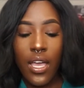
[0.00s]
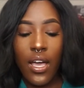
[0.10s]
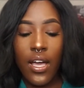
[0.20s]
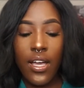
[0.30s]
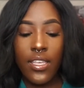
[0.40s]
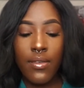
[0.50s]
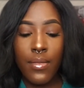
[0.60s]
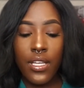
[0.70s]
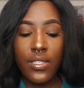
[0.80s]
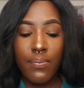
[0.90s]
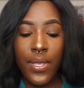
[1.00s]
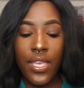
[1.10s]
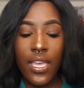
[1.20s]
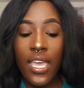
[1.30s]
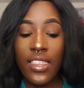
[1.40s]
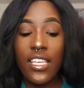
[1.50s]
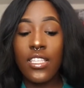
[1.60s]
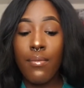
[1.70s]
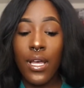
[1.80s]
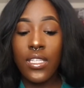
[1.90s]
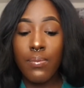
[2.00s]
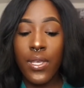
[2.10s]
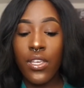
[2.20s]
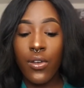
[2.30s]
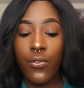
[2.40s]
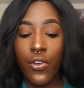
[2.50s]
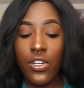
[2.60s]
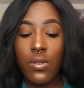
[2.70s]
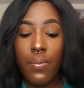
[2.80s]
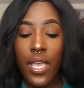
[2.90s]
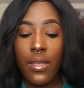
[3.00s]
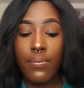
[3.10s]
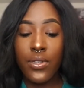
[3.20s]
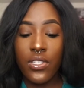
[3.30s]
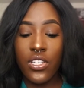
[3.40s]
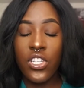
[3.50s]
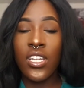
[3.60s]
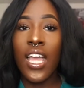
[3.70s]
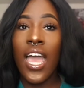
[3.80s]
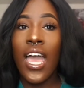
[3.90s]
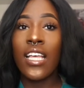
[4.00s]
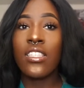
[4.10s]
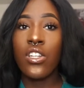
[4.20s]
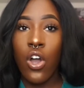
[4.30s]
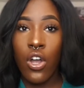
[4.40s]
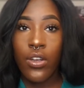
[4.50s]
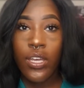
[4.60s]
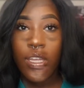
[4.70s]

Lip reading: You must be, and this must be your first paid position as an RN.